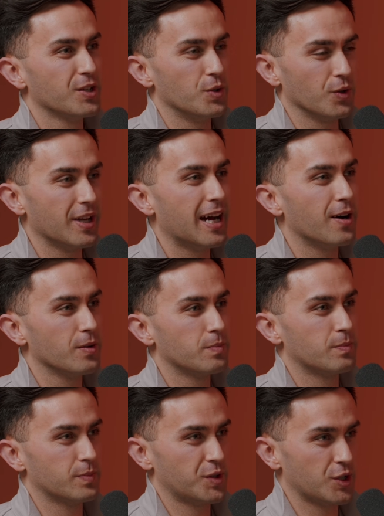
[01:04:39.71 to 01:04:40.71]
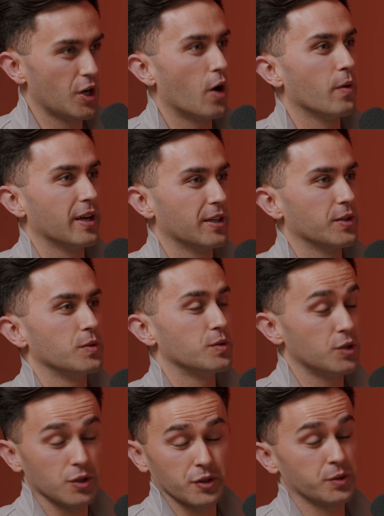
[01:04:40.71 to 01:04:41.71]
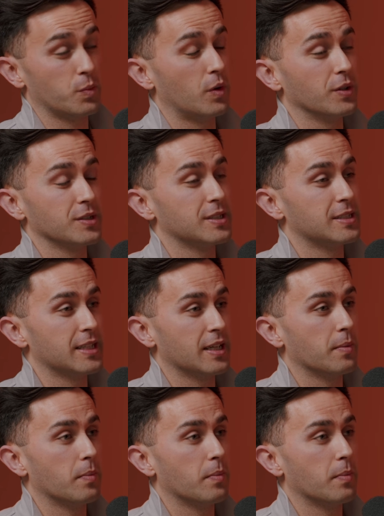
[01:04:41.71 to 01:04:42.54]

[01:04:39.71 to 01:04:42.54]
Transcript: You're now showing you just want to tick a